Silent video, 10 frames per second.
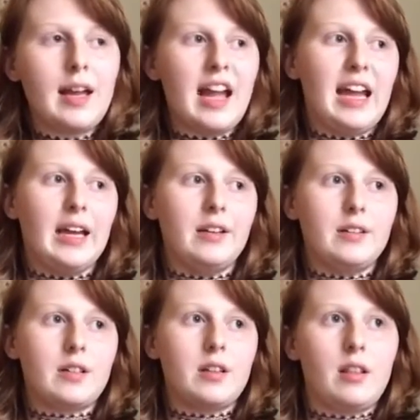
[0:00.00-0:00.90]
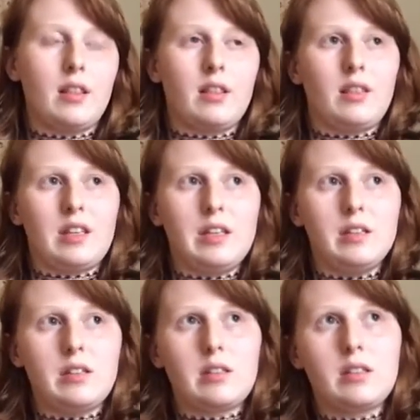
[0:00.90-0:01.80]
And
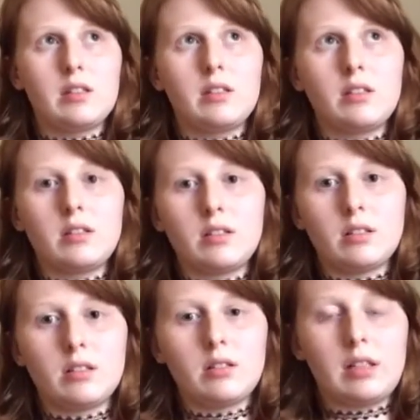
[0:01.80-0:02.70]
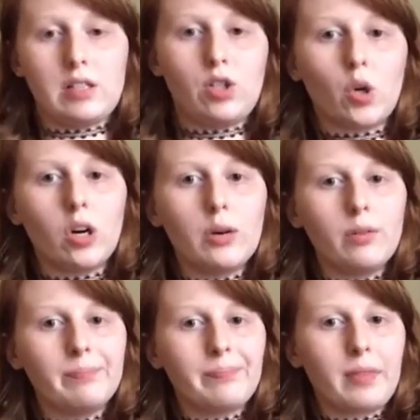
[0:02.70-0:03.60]
this door
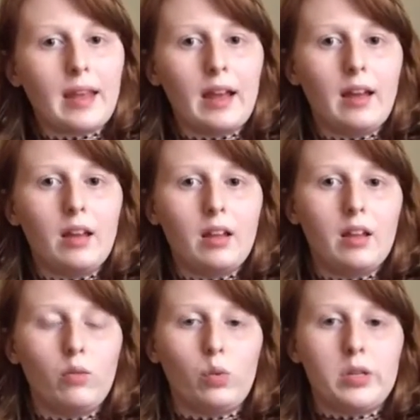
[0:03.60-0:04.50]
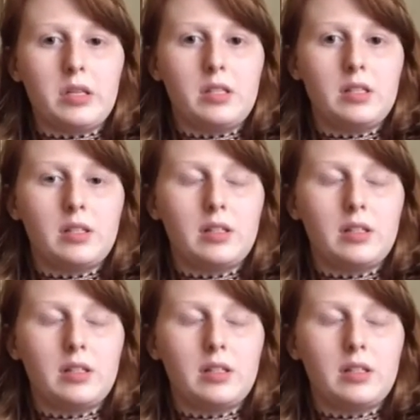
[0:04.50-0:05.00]
was